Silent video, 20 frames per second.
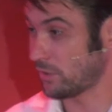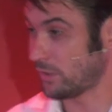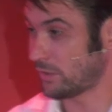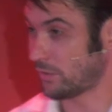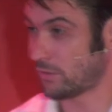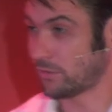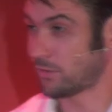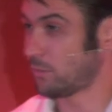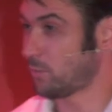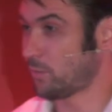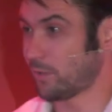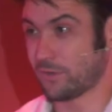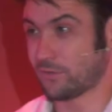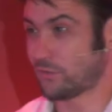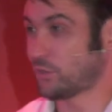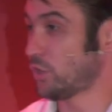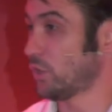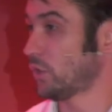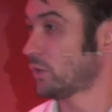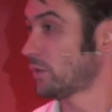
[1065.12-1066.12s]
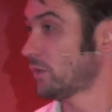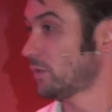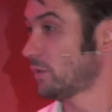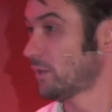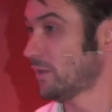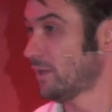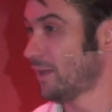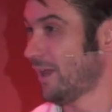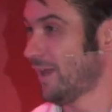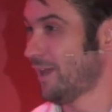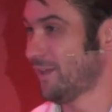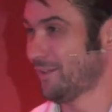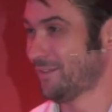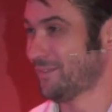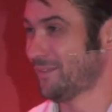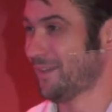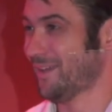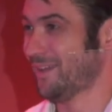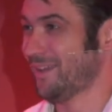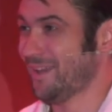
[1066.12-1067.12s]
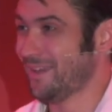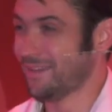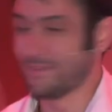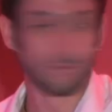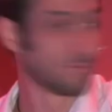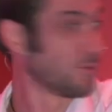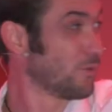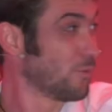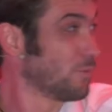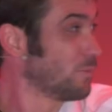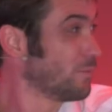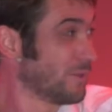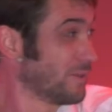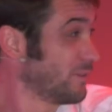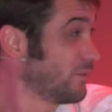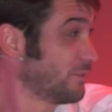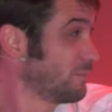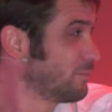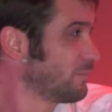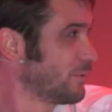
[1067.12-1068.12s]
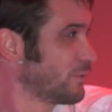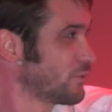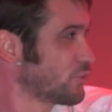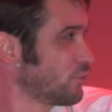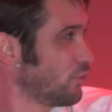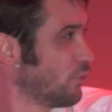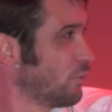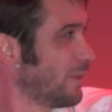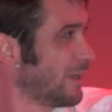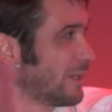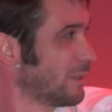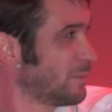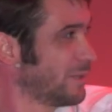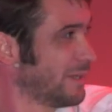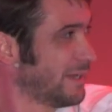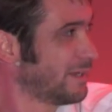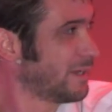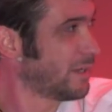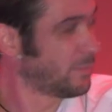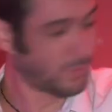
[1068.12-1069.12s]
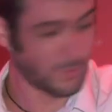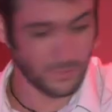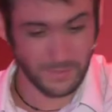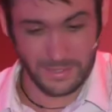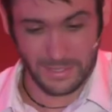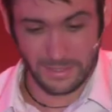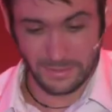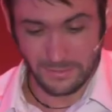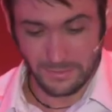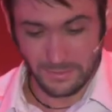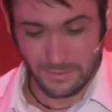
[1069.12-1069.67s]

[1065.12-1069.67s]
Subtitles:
I don't know where it's gone. The short one appeared up on there.